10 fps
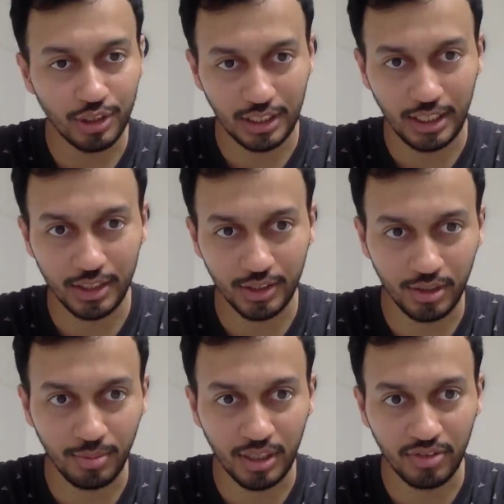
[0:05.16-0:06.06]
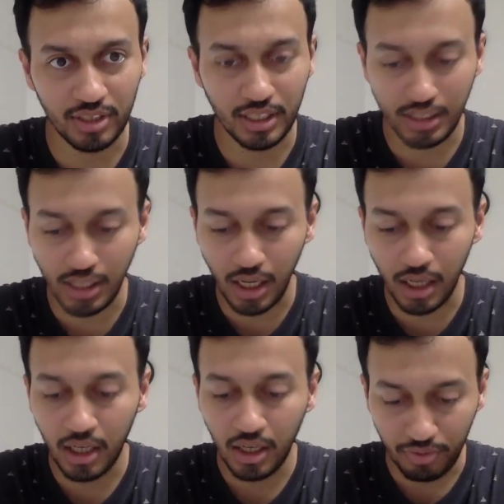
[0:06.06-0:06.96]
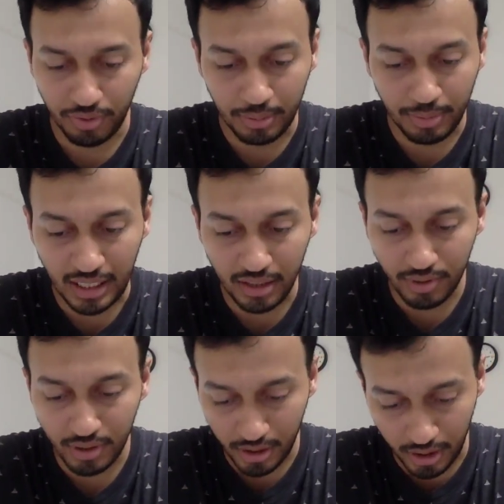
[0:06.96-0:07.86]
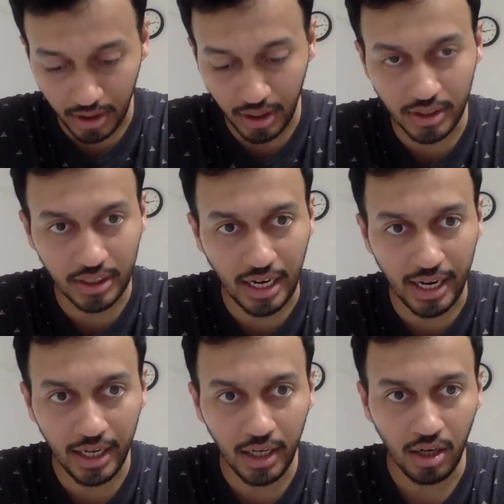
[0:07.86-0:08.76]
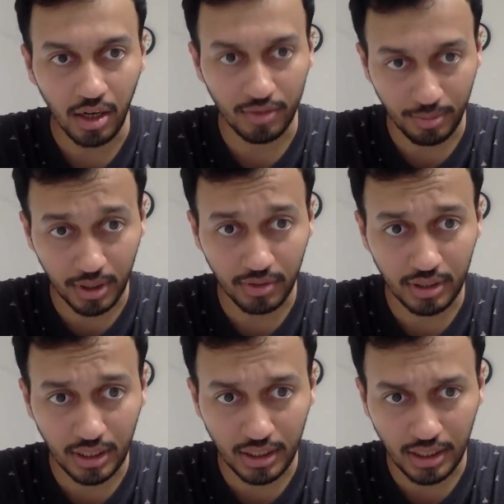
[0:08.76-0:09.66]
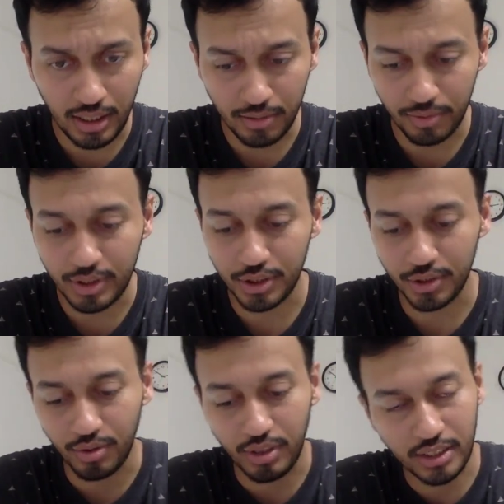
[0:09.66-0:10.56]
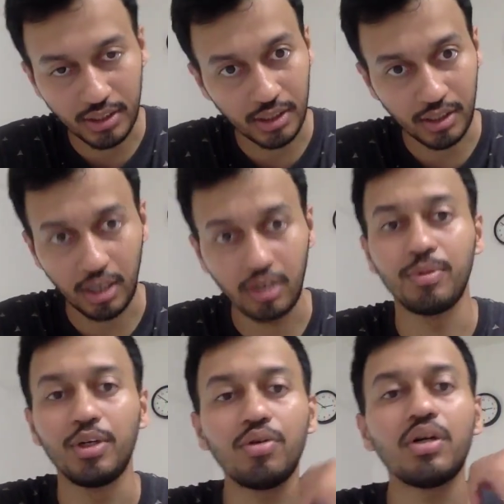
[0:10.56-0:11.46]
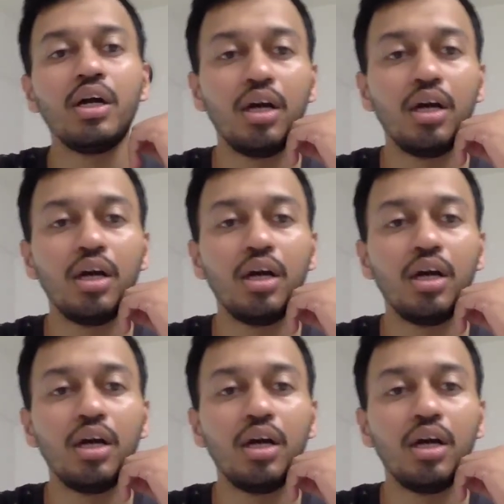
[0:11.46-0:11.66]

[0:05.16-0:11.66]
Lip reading: series on the Bhagavad Gita. We will begin with the third adhyay of the Bhagavad Gita, which is known as Karma Yoga.